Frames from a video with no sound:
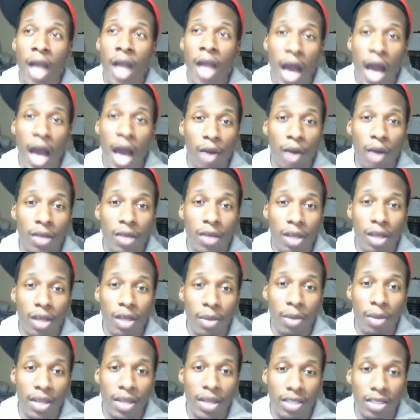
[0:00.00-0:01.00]
I don't really know
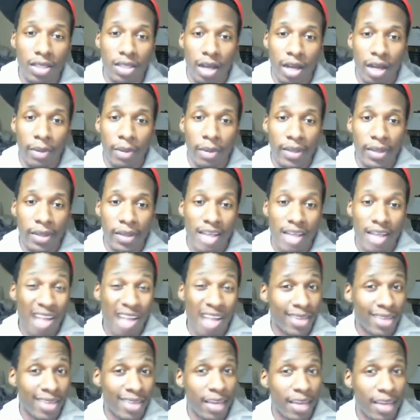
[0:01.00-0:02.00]
many soccer players. I'll
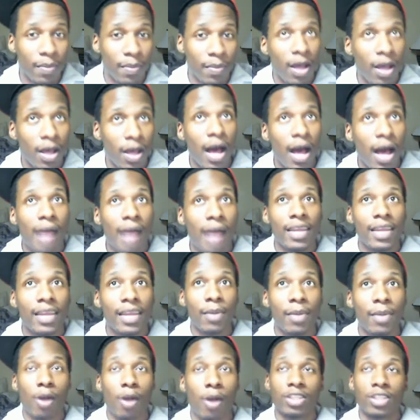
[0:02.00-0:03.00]
name
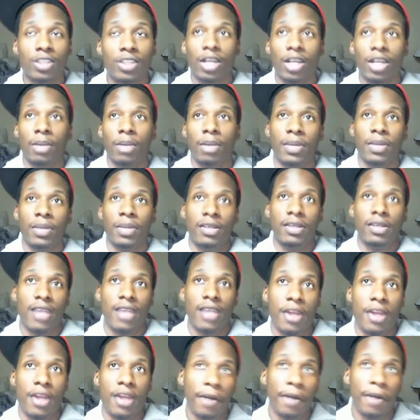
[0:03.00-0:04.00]
all the soccer players I
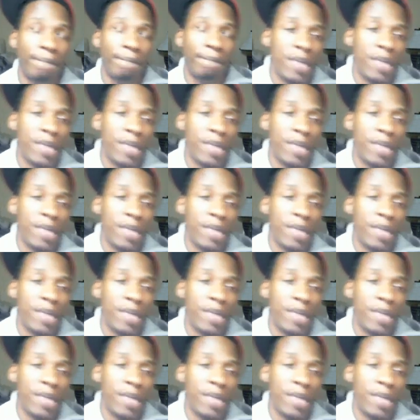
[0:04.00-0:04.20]
know.